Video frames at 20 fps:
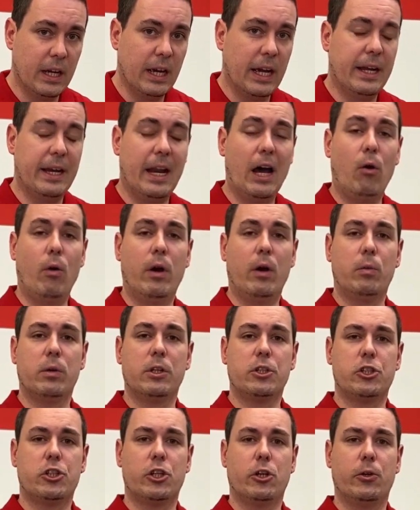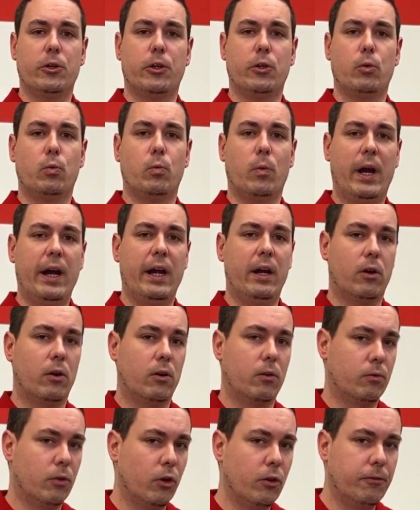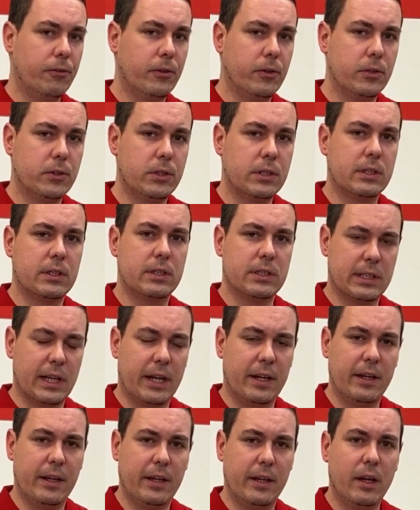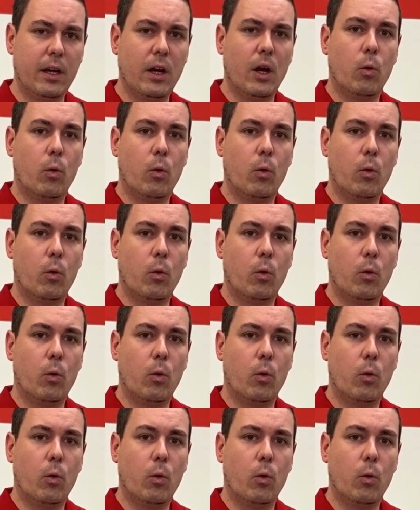And now I will show you why our ROFUSE Sani